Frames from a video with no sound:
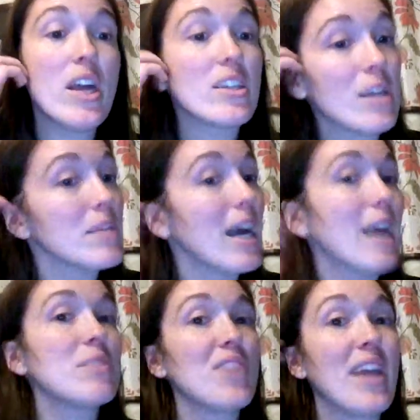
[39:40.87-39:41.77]

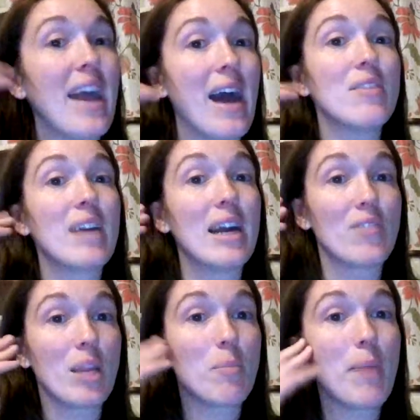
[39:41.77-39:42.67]
sometimes if they have kind
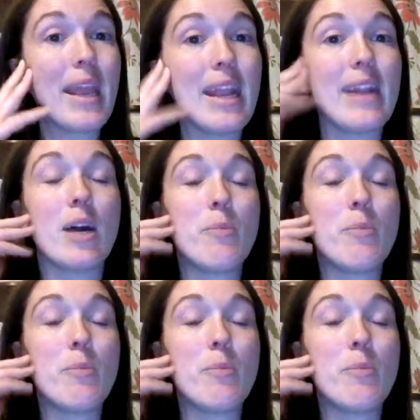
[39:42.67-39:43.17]
of like pain